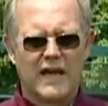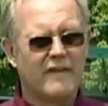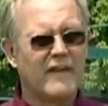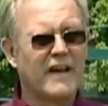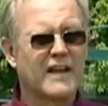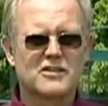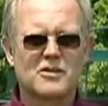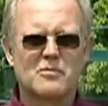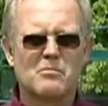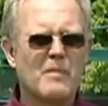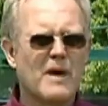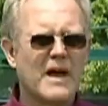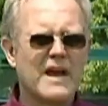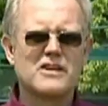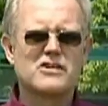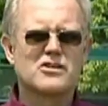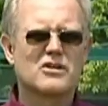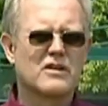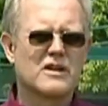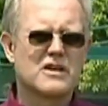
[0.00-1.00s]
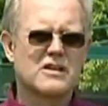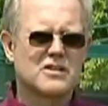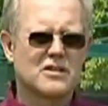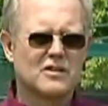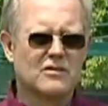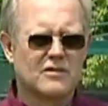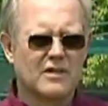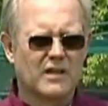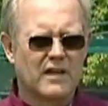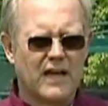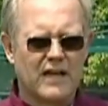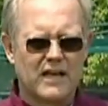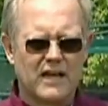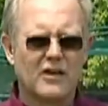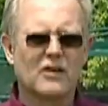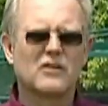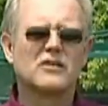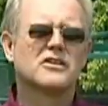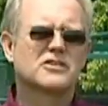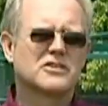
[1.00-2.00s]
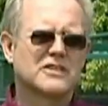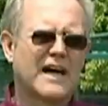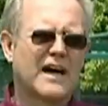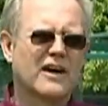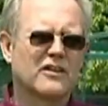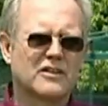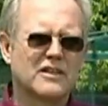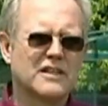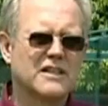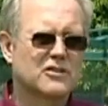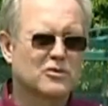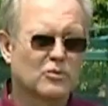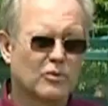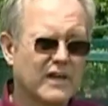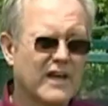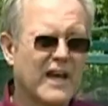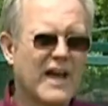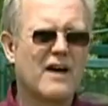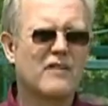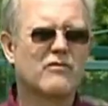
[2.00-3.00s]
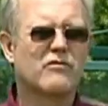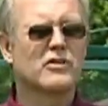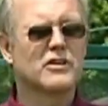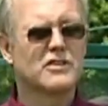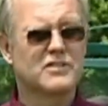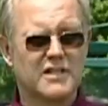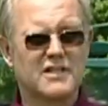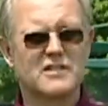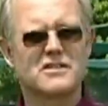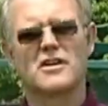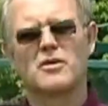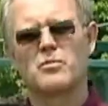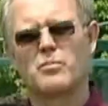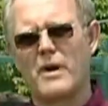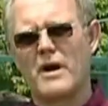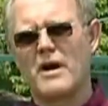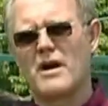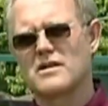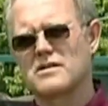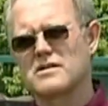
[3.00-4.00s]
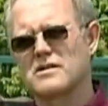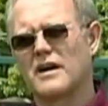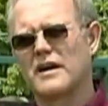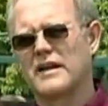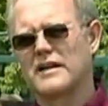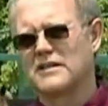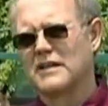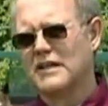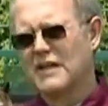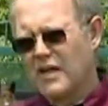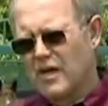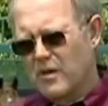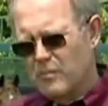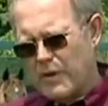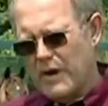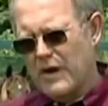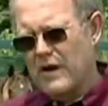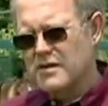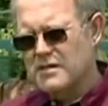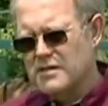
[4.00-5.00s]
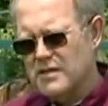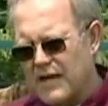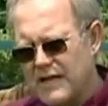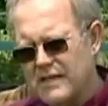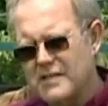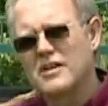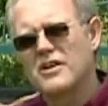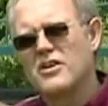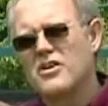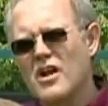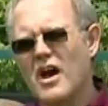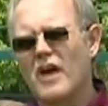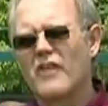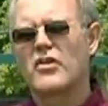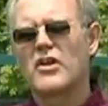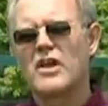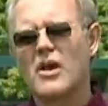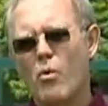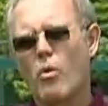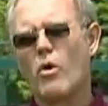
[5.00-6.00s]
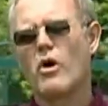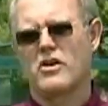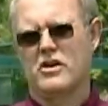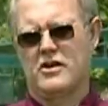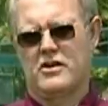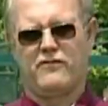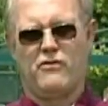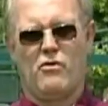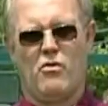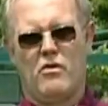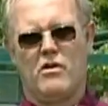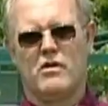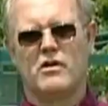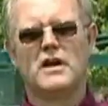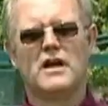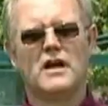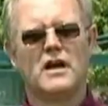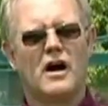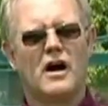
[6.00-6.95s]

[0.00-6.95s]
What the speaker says: And that's a major issue today. Here in the Southeast, we have resistant parasites, parasites that nothing works for.